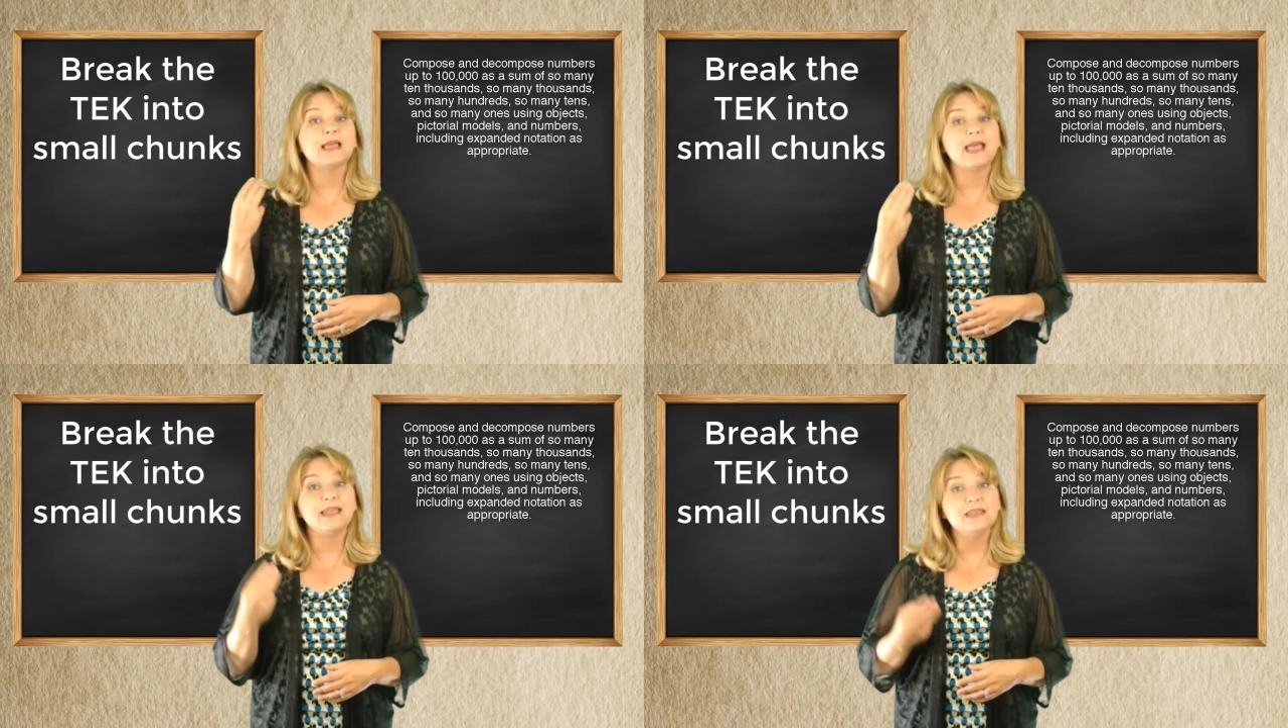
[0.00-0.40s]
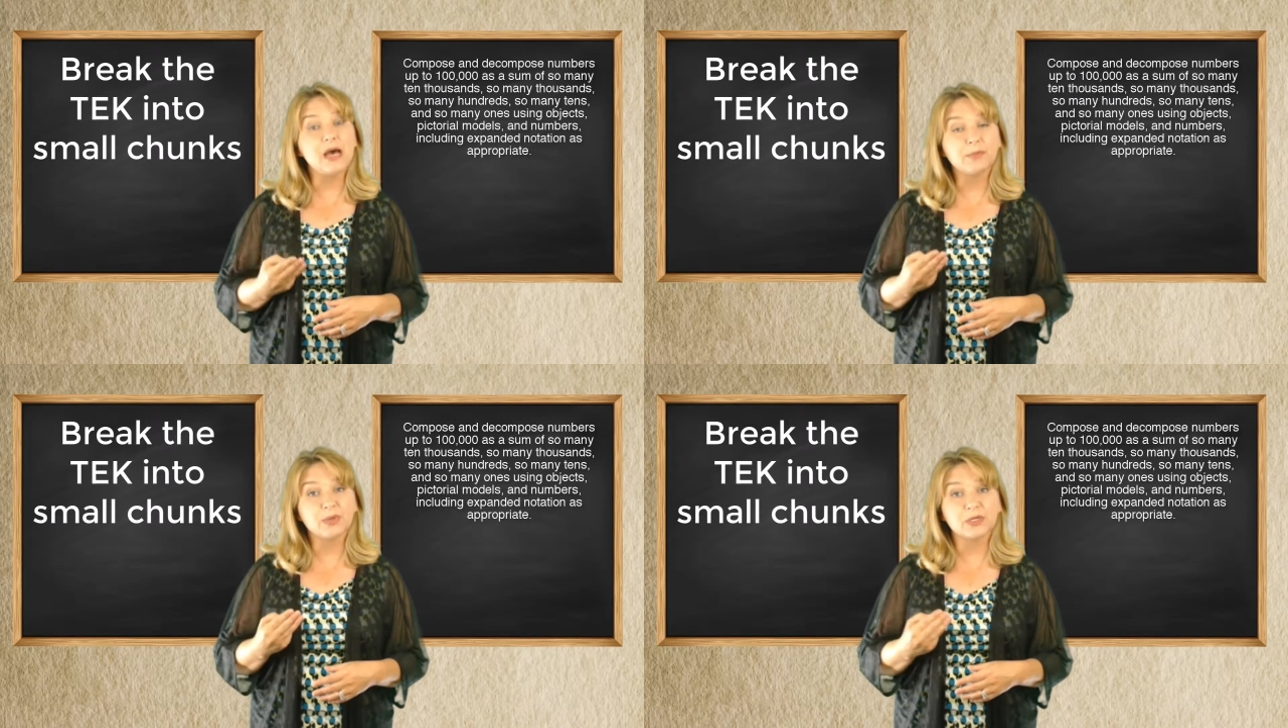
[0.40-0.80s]
and
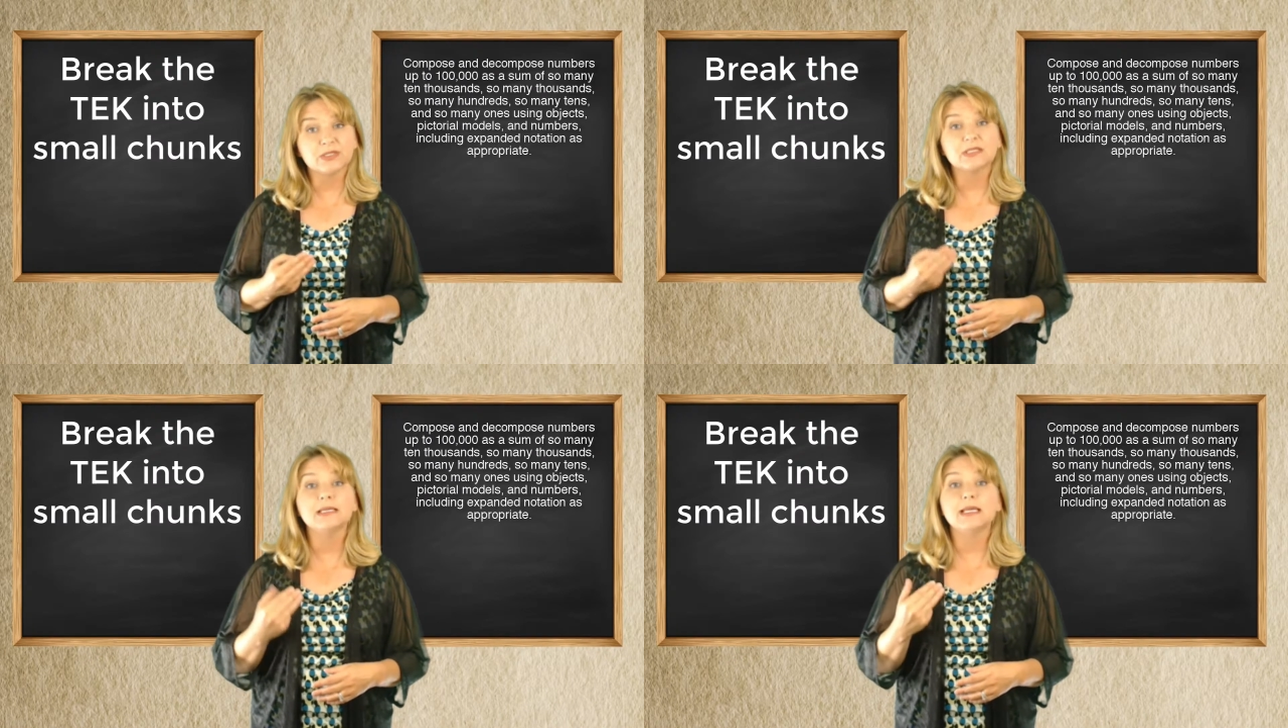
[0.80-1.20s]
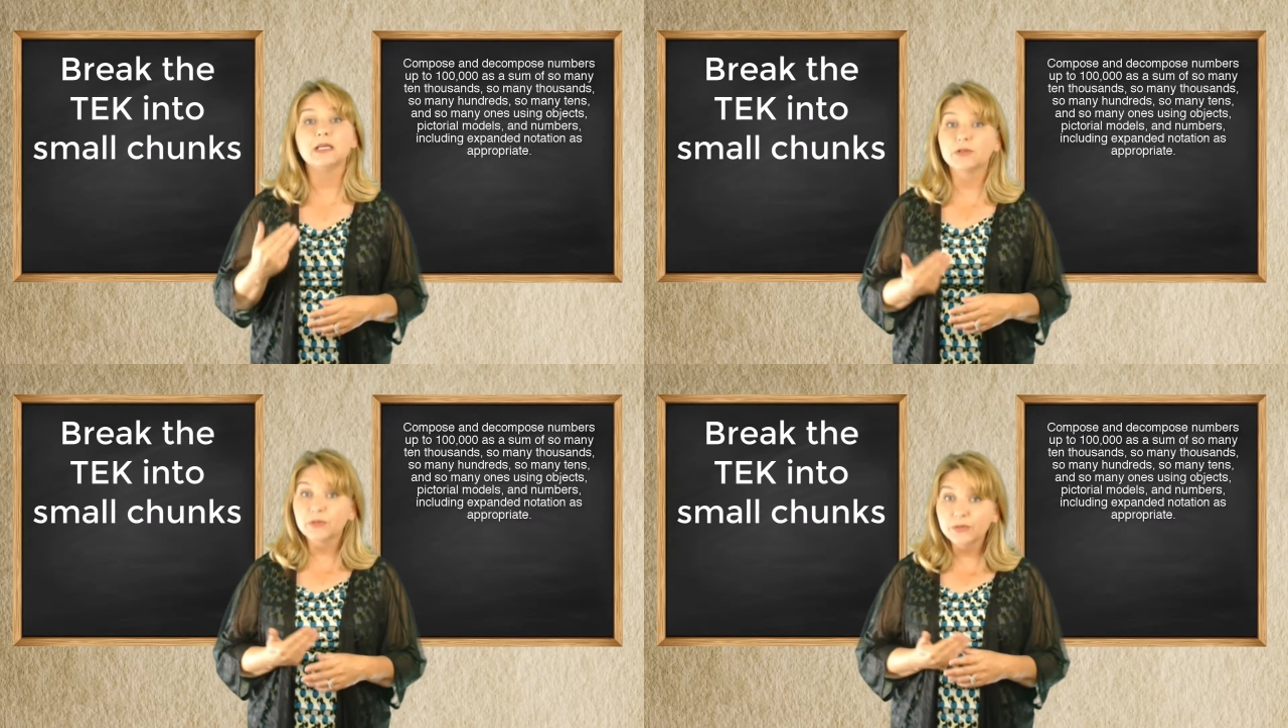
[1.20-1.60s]
numbers,
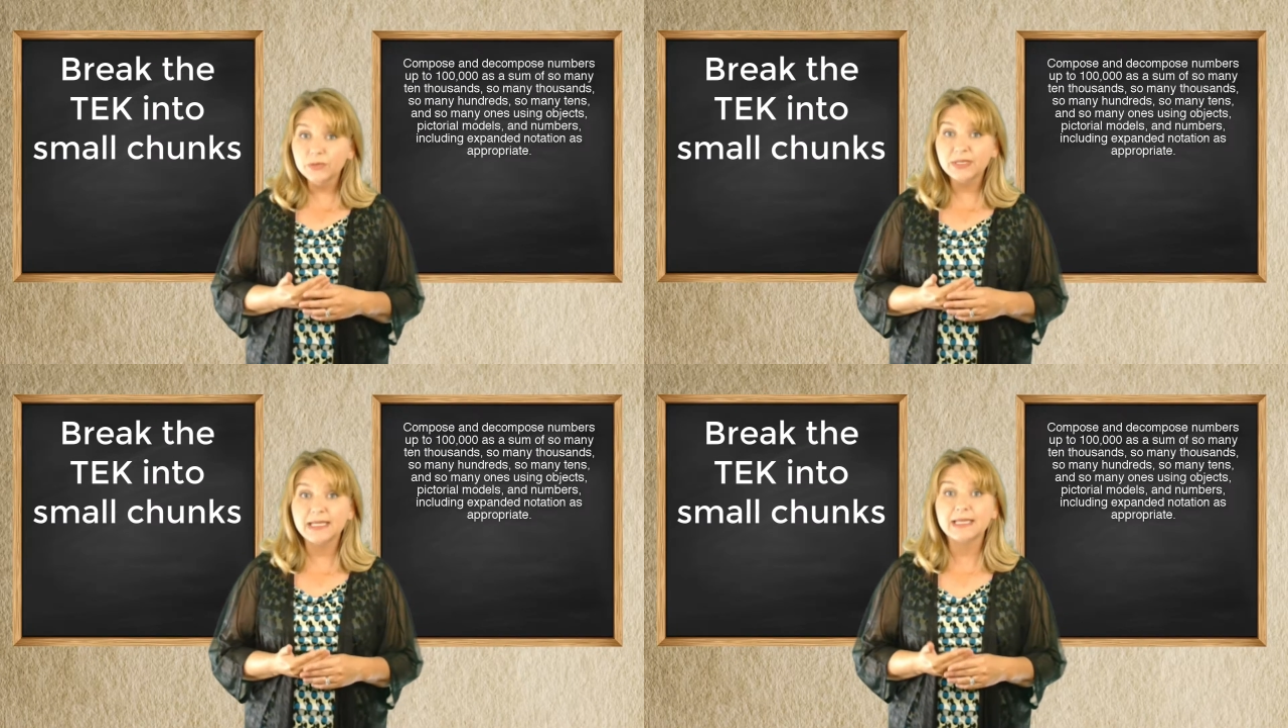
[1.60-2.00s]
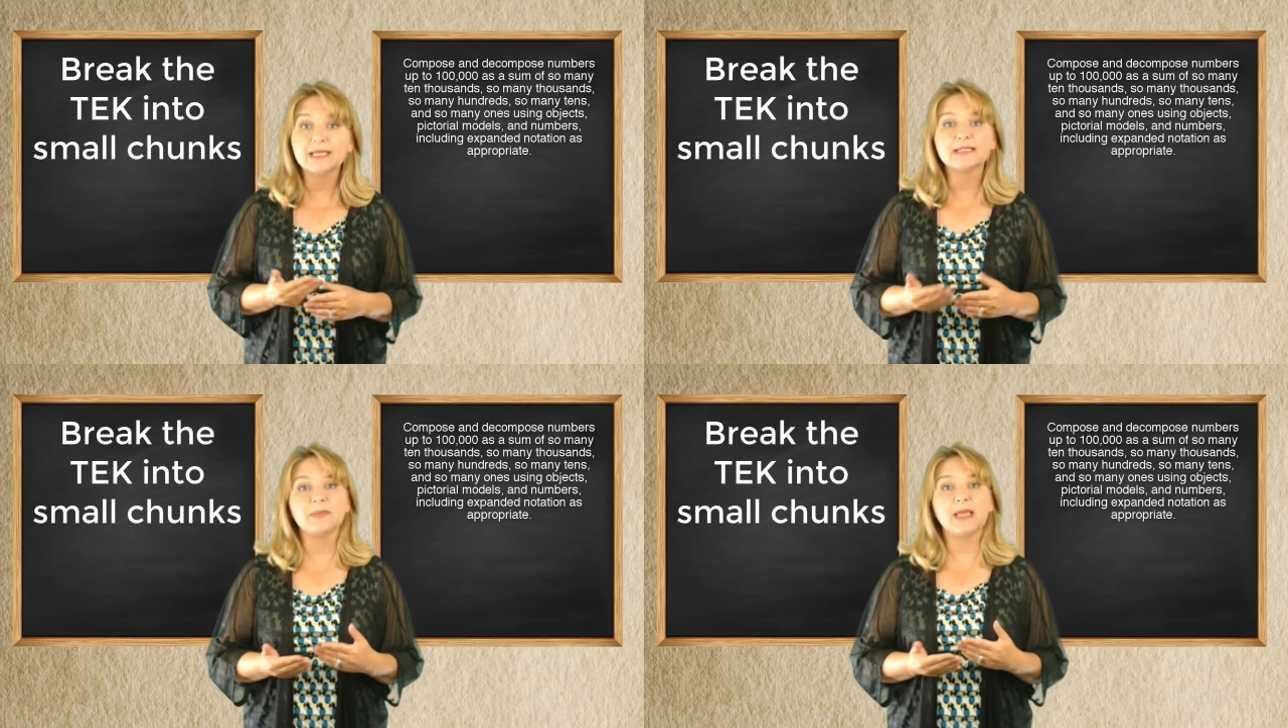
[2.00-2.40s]
including
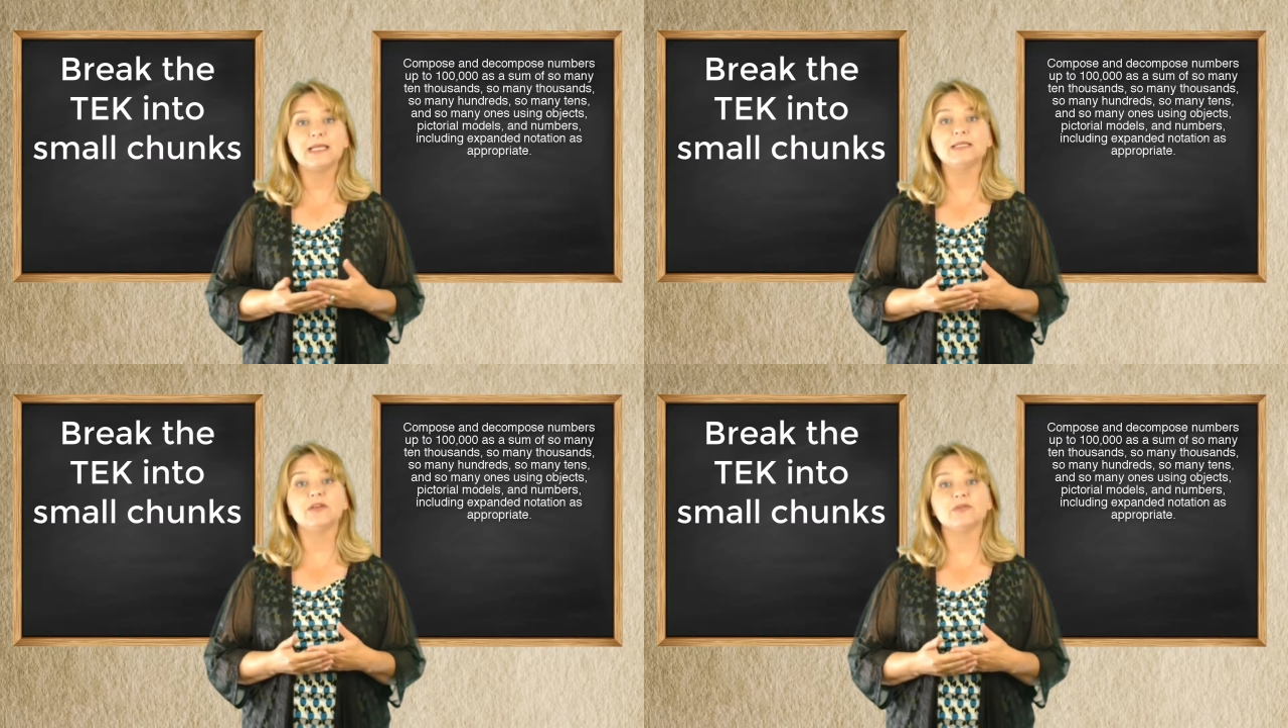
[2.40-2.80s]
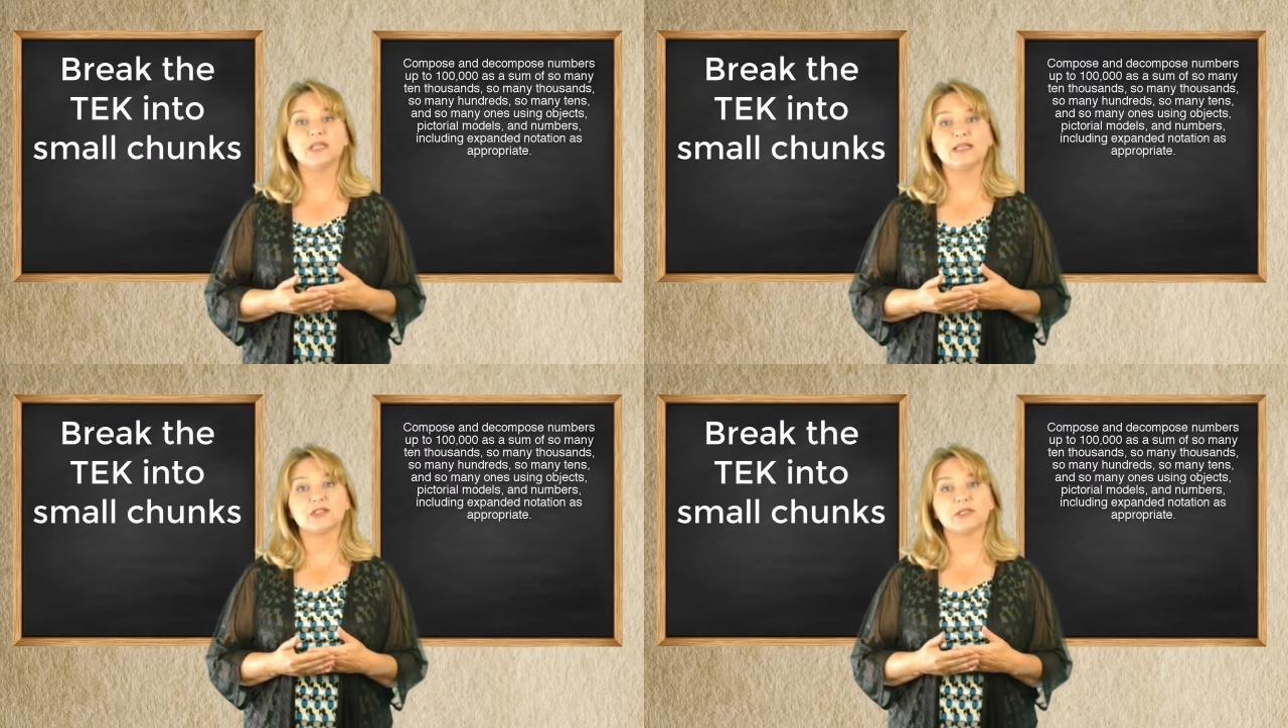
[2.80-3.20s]
expanded
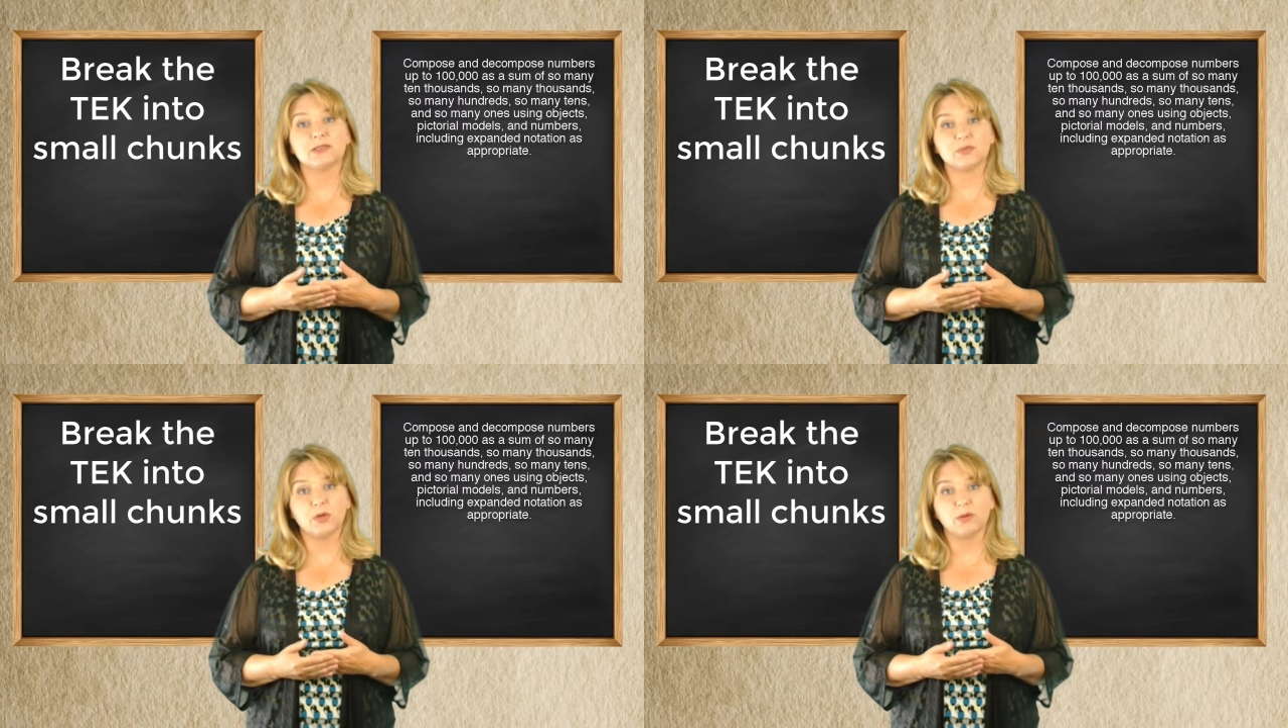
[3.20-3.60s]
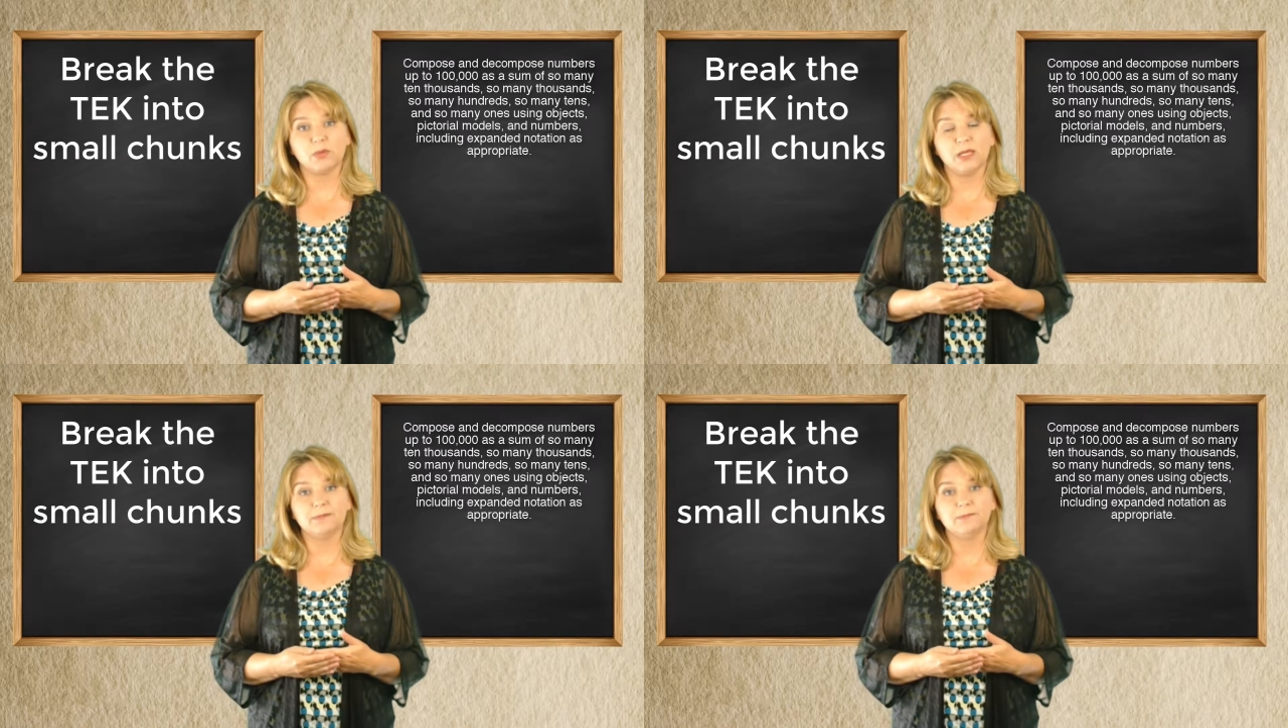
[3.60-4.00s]
notation as
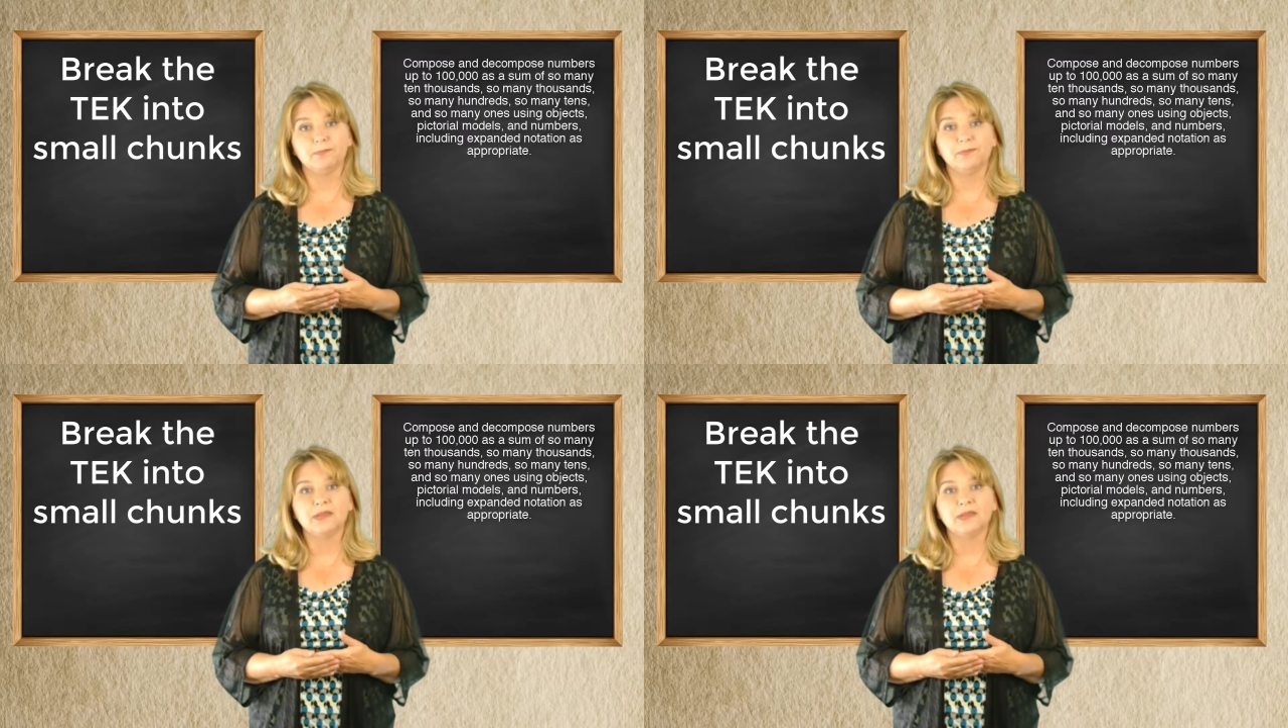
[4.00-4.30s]
appropriate.